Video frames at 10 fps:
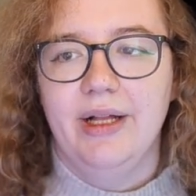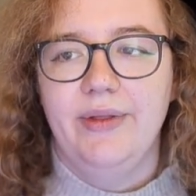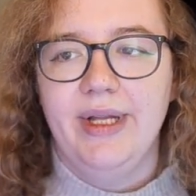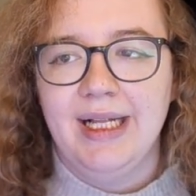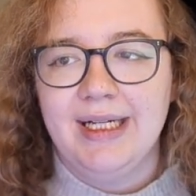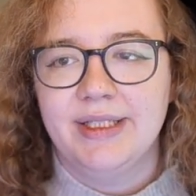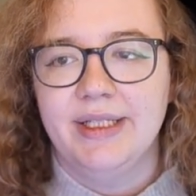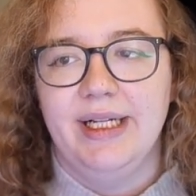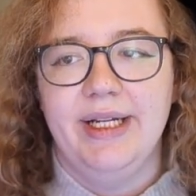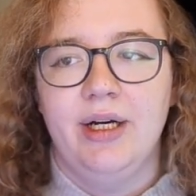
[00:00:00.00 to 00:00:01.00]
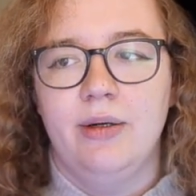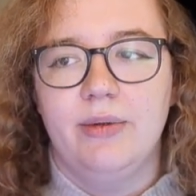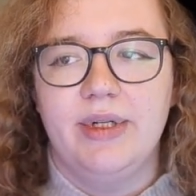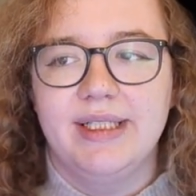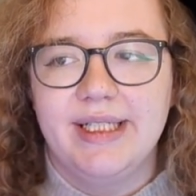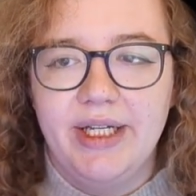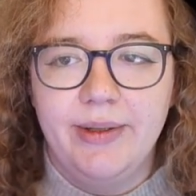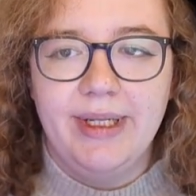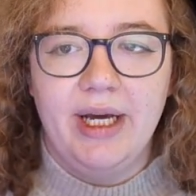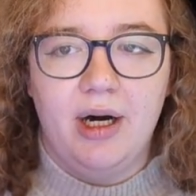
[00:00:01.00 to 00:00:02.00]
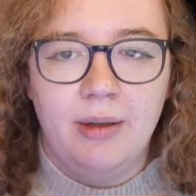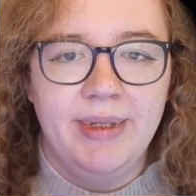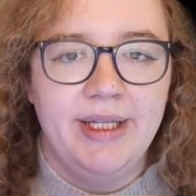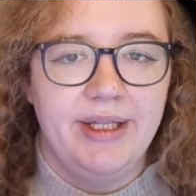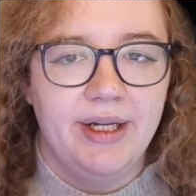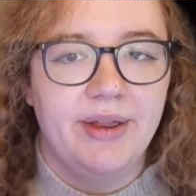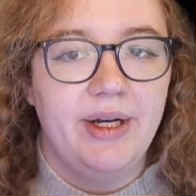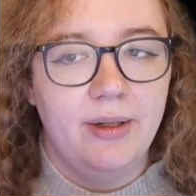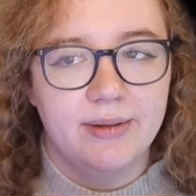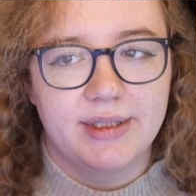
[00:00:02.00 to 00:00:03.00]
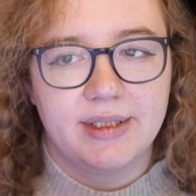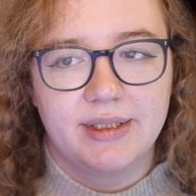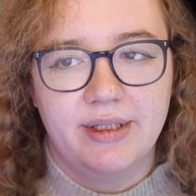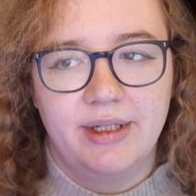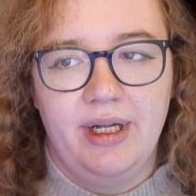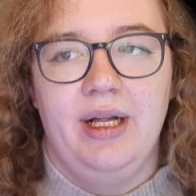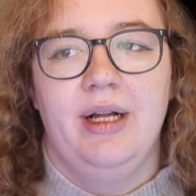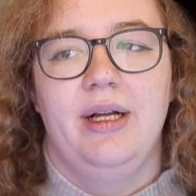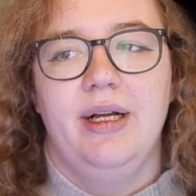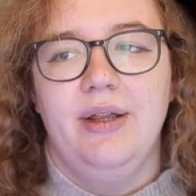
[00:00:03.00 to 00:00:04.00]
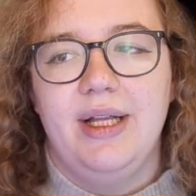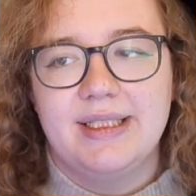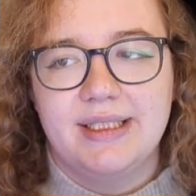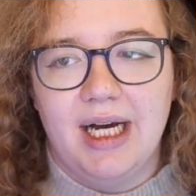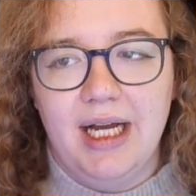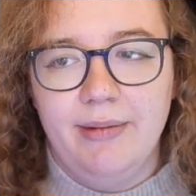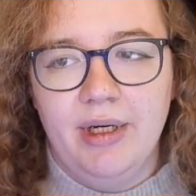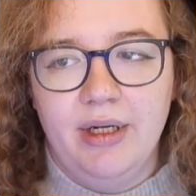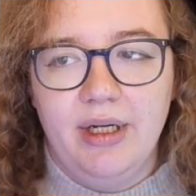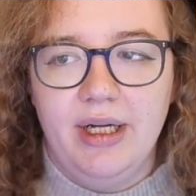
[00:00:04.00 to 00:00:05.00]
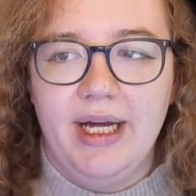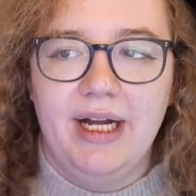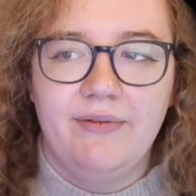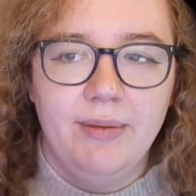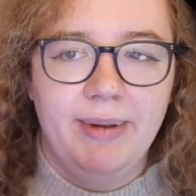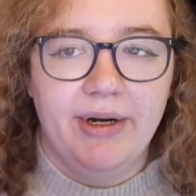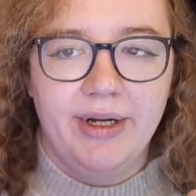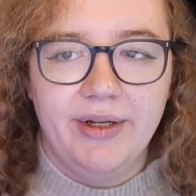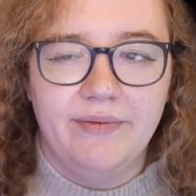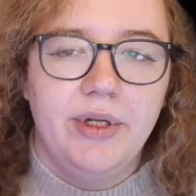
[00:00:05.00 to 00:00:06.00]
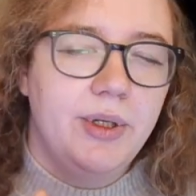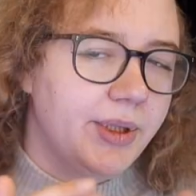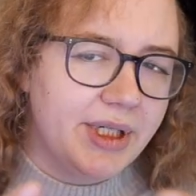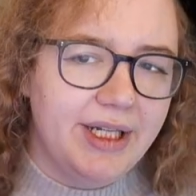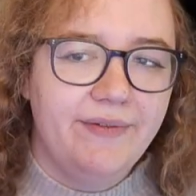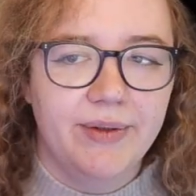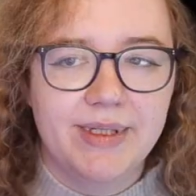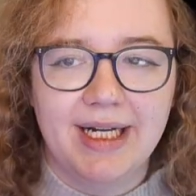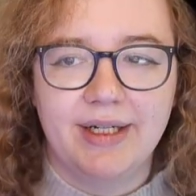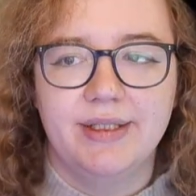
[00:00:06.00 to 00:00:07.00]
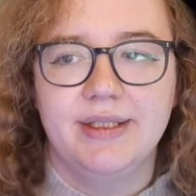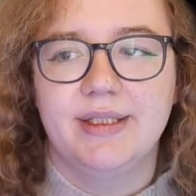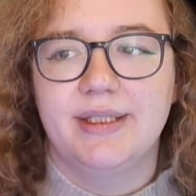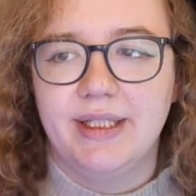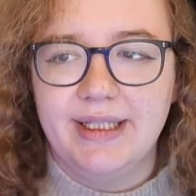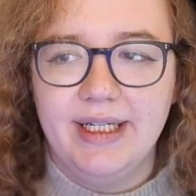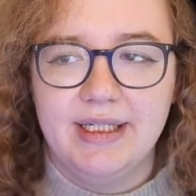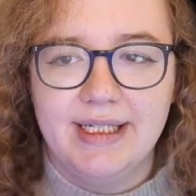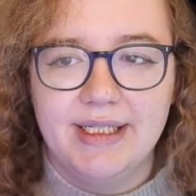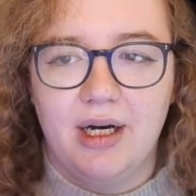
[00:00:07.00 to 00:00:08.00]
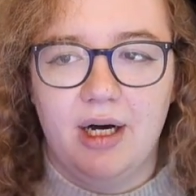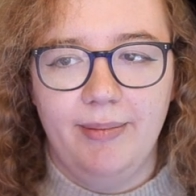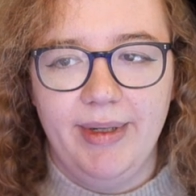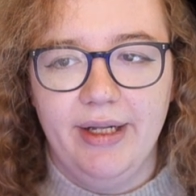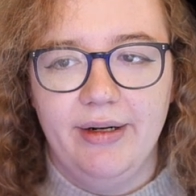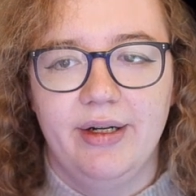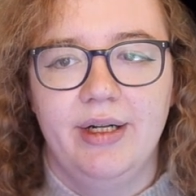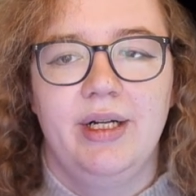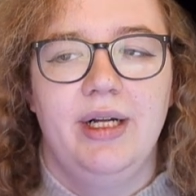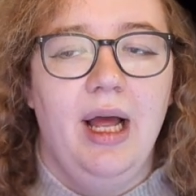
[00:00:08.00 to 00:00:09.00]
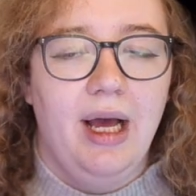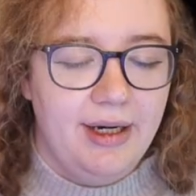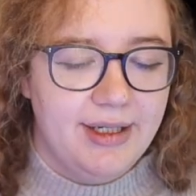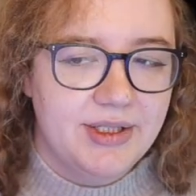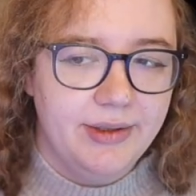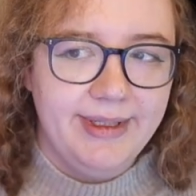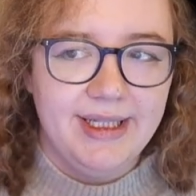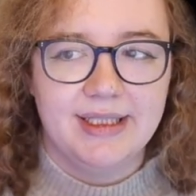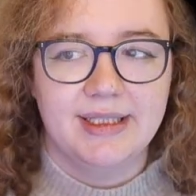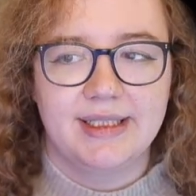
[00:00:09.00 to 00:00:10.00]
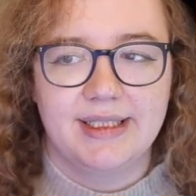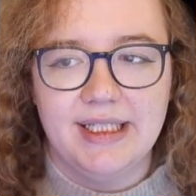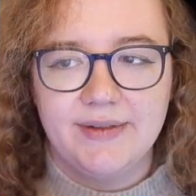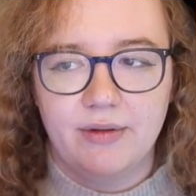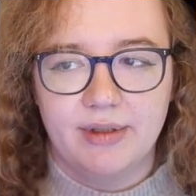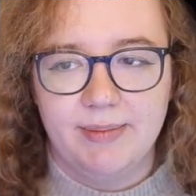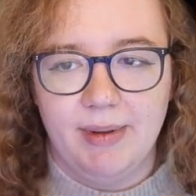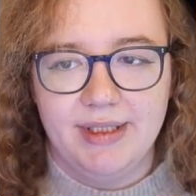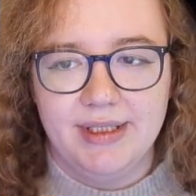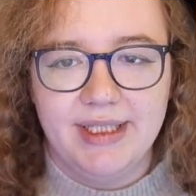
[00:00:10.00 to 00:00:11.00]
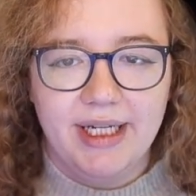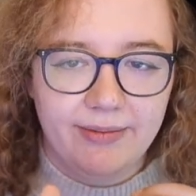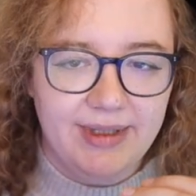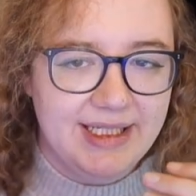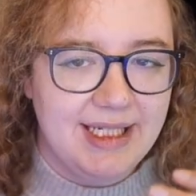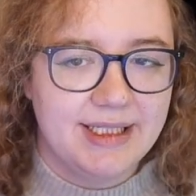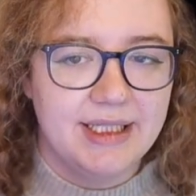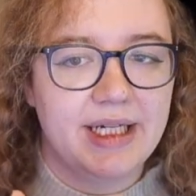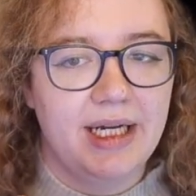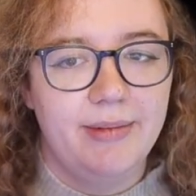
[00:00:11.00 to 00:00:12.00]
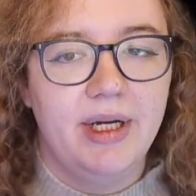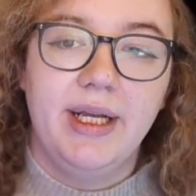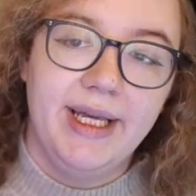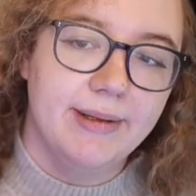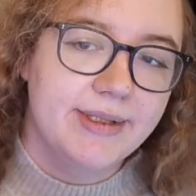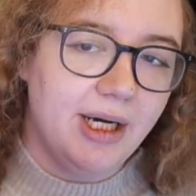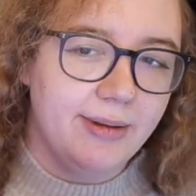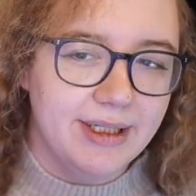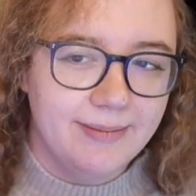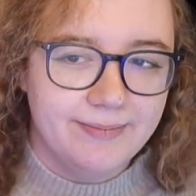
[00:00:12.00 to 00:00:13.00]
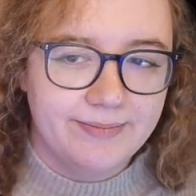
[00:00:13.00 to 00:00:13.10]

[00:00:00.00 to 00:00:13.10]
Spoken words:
The elected leader will continually heartbeat the other nodes. There's a timer, and every period of usually a few seconds, the leader sends a heartbeat, and assuming there's a successful response, it resets the timer and keeps going.